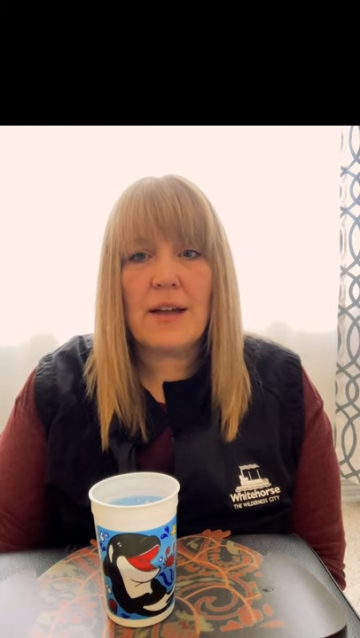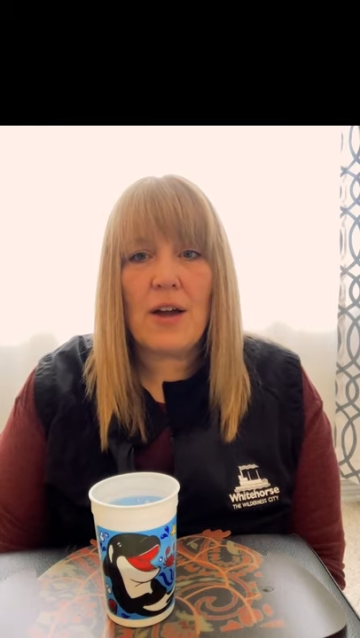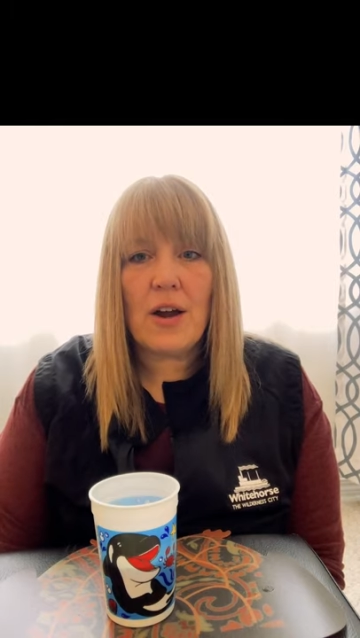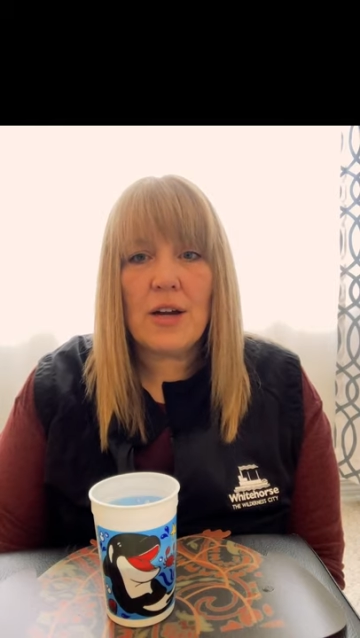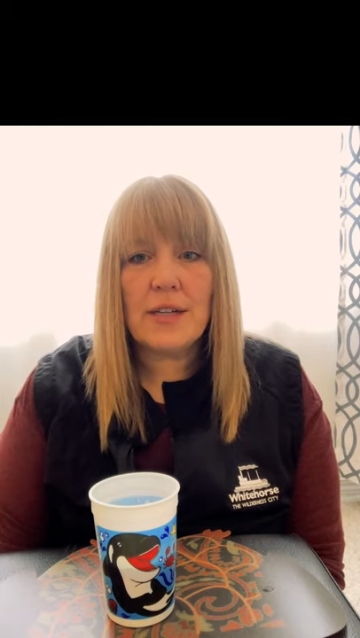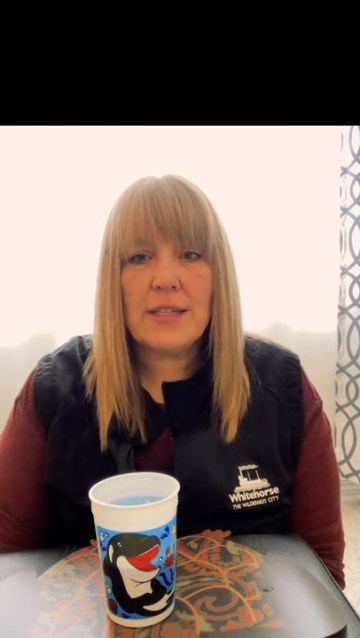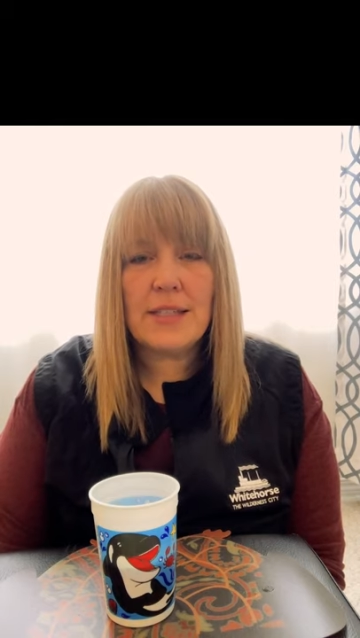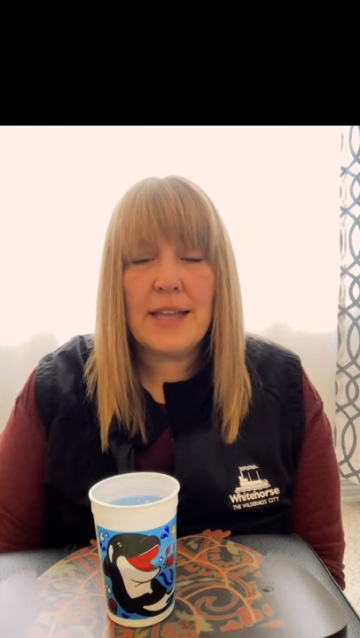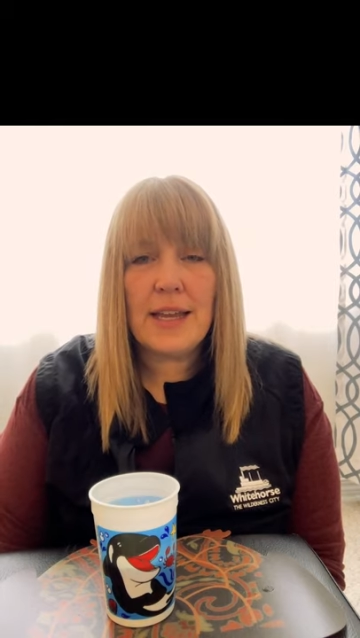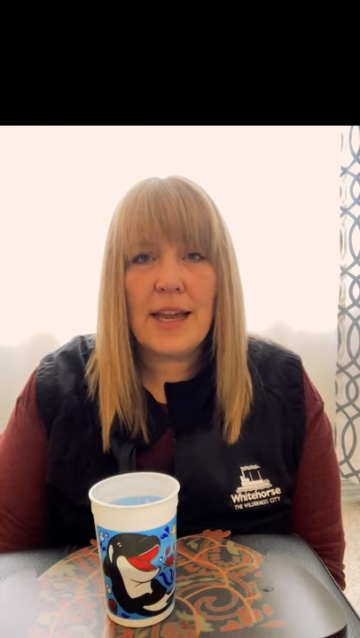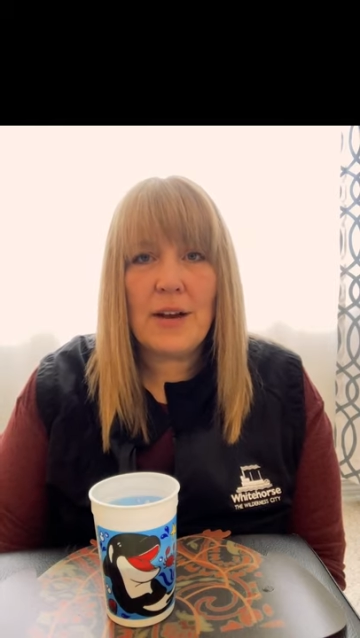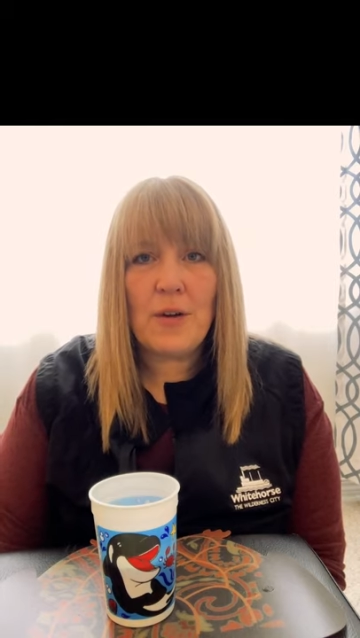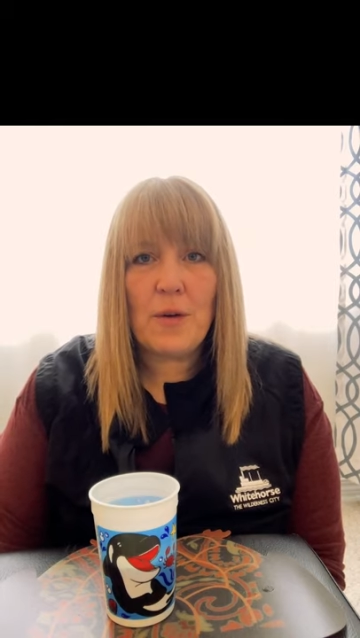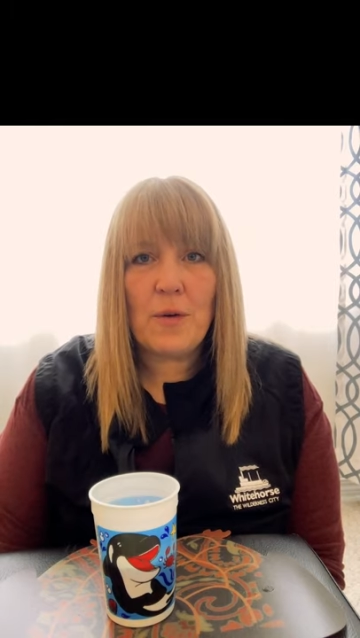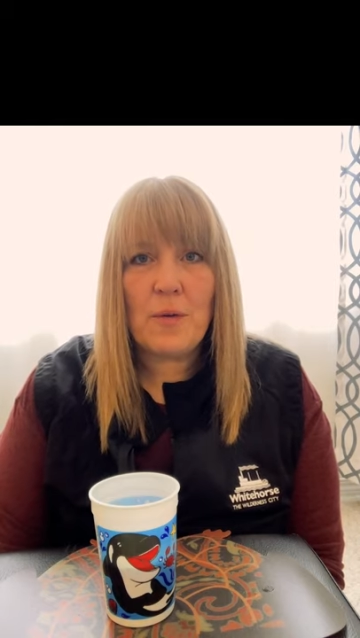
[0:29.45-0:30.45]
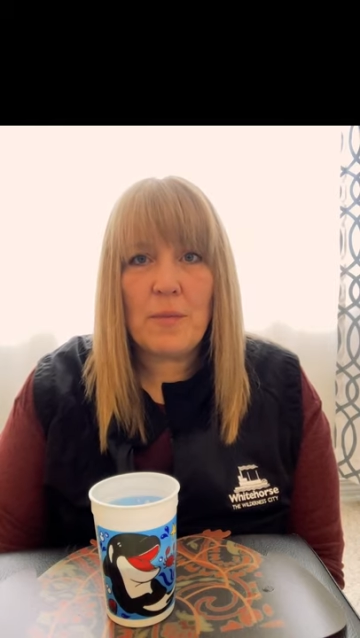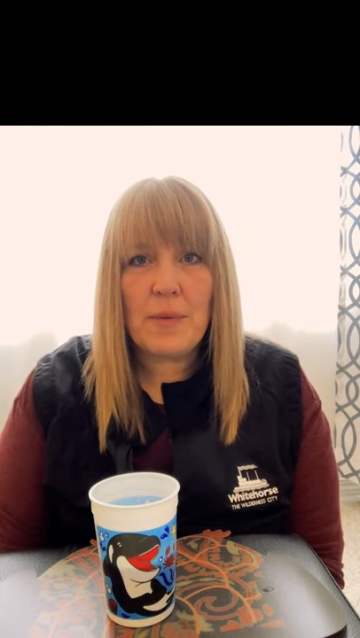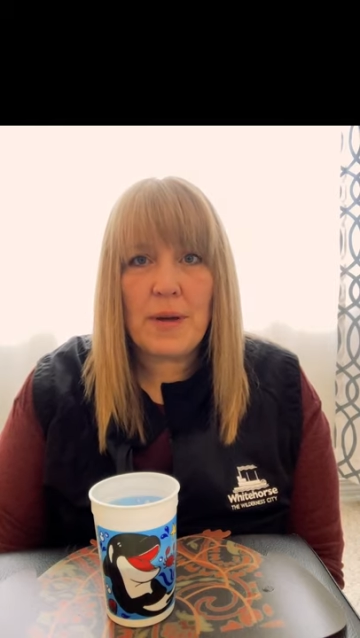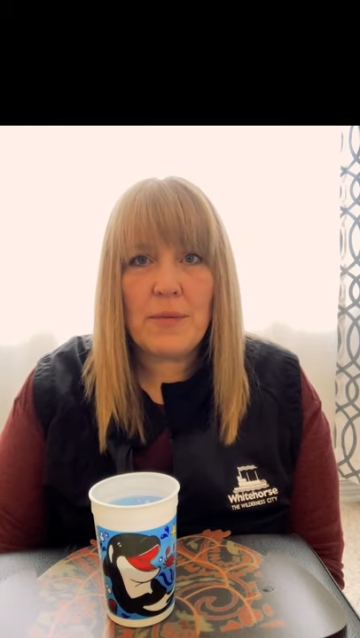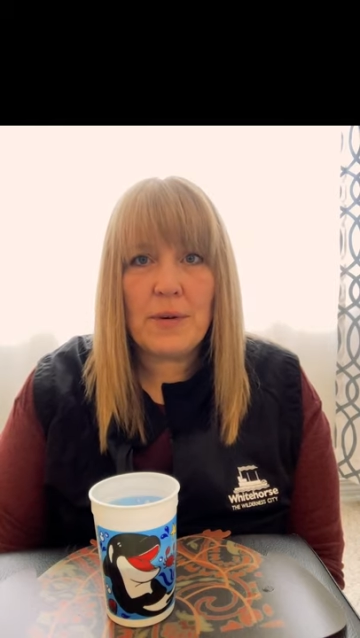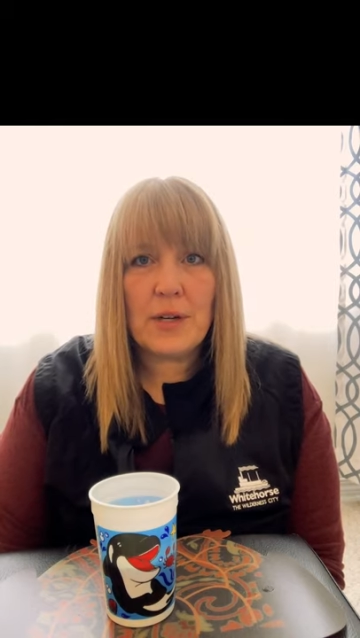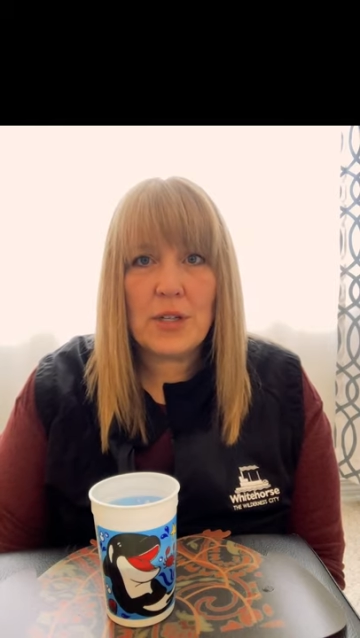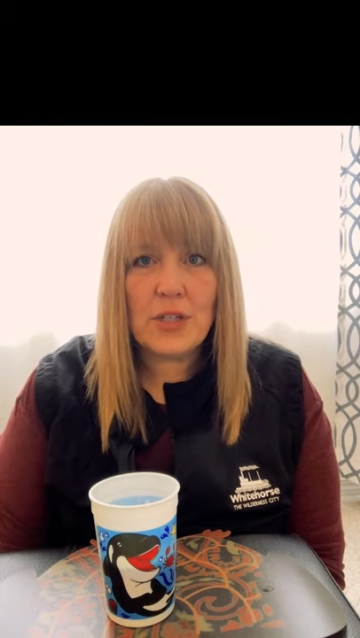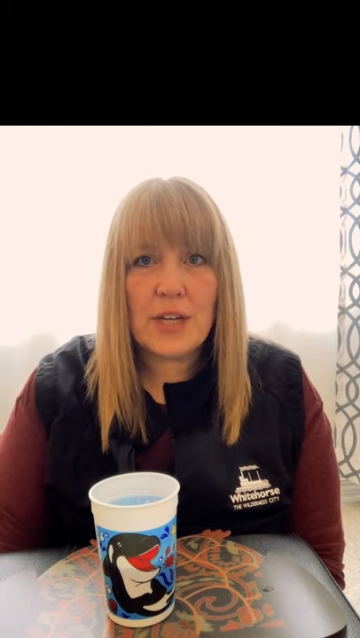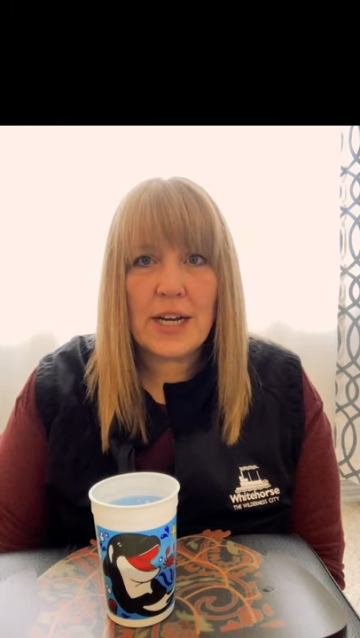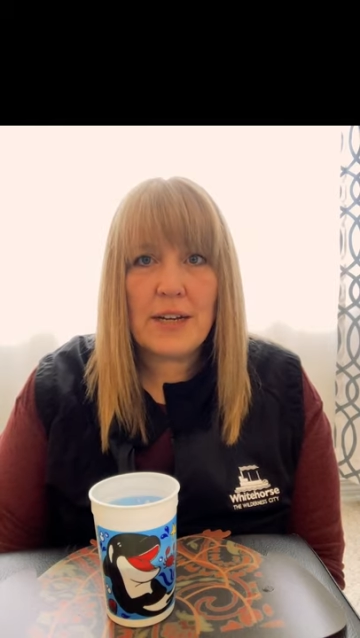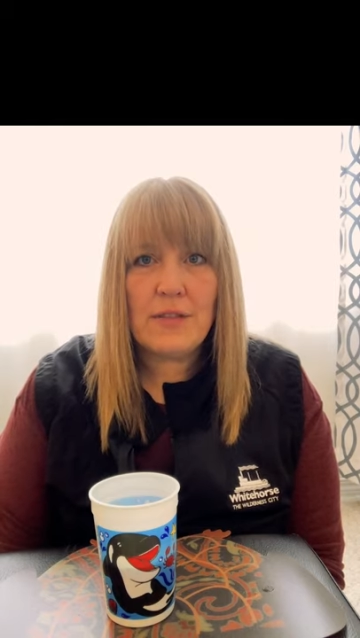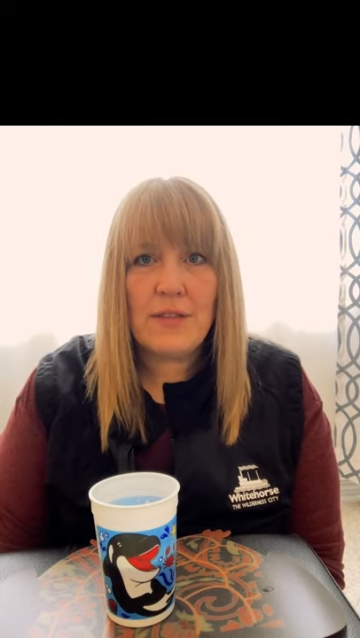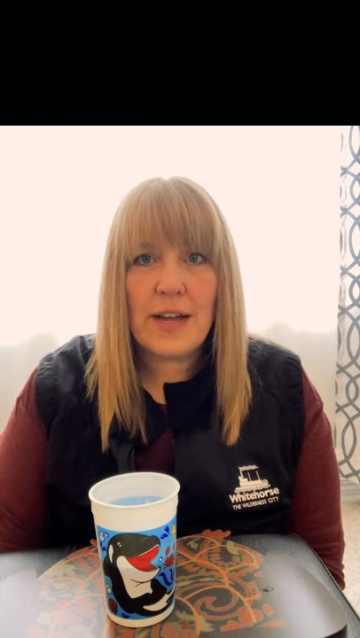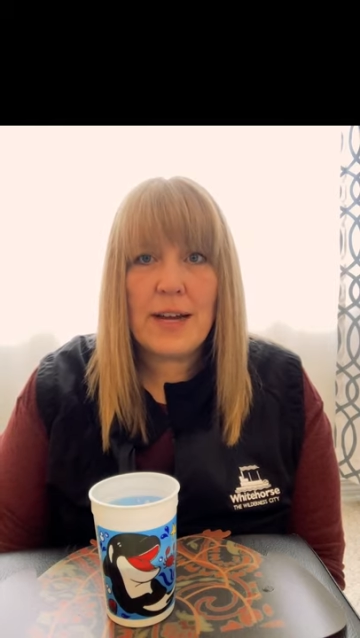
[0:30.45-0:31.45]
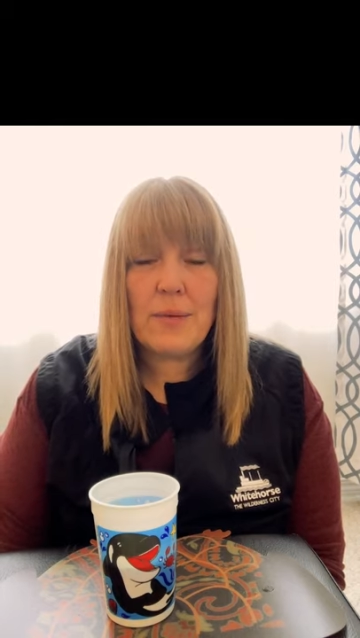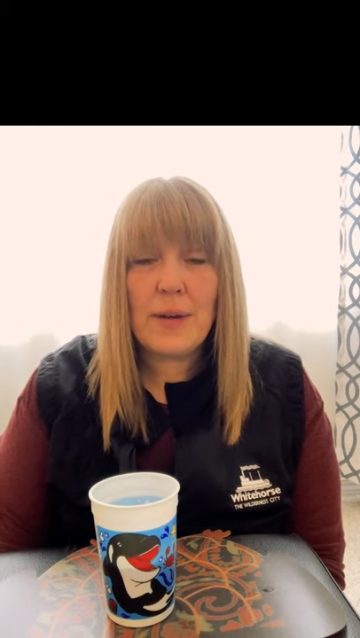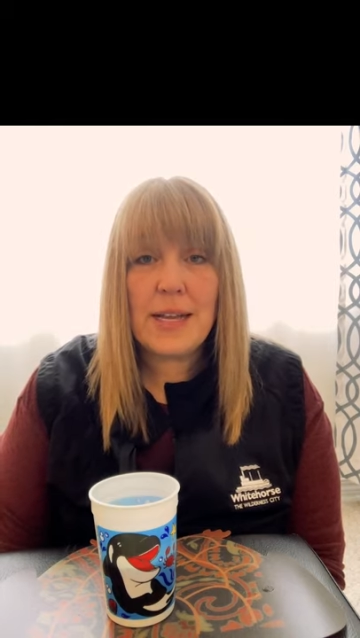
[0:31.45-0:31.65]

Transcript: hard staying at home but we're trying to find